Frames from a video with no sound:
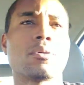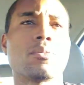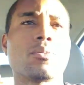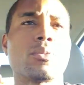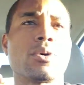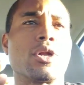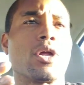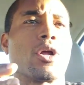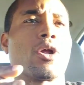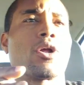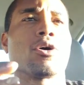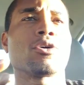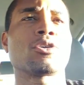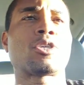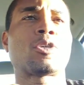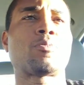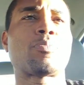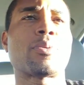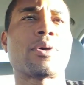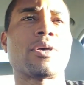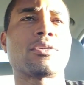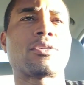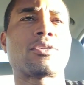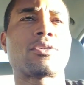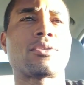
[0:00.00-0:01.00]
When Errol
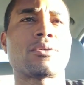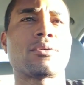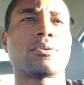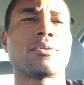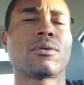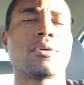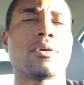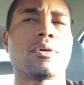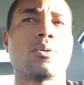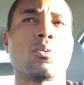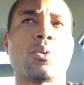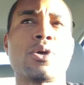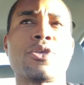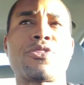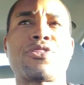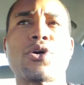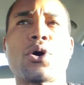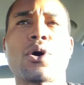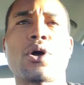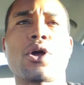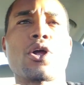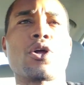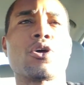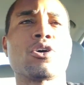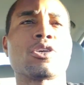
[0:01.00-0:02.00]
Spence, we
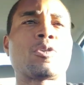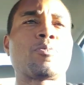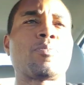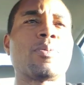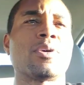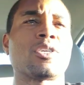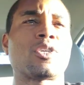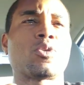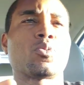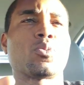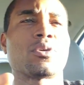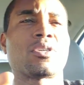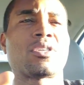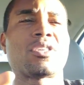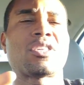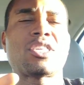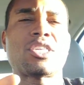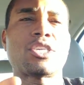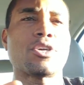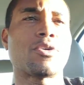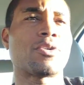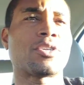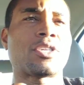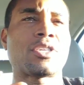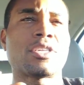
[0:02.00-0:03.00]
thought Errol Spence was
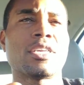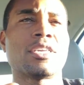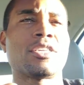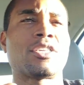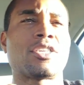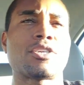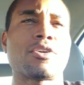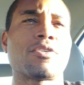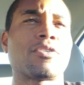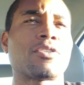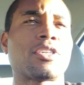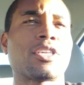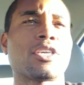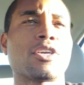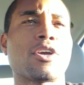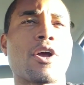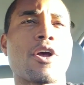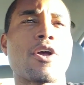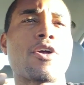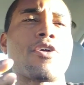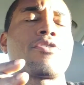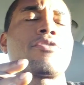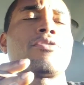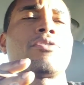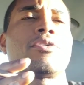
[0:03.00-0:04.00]
seriously
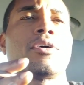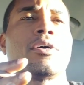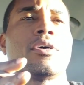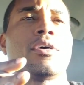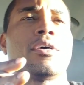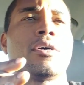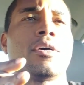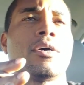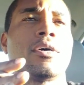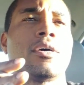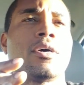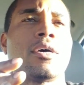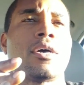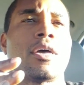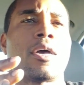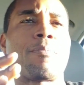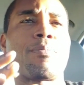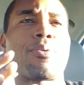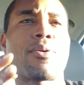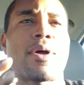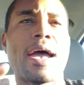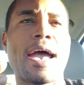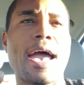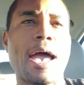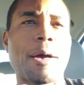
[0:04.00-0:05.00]
hurt and
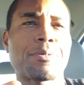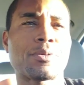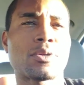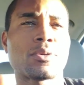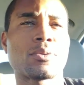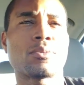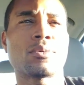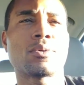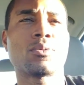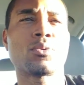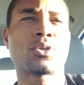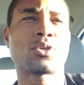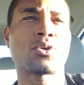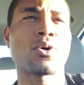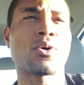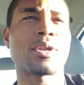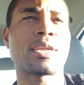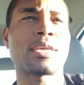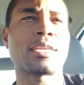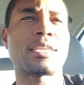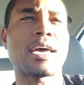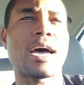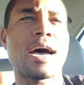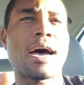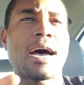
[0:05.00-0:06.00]
perhaps was going
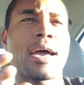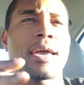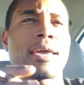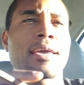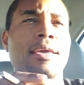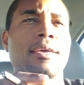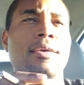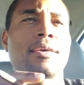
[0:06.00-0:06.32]
to die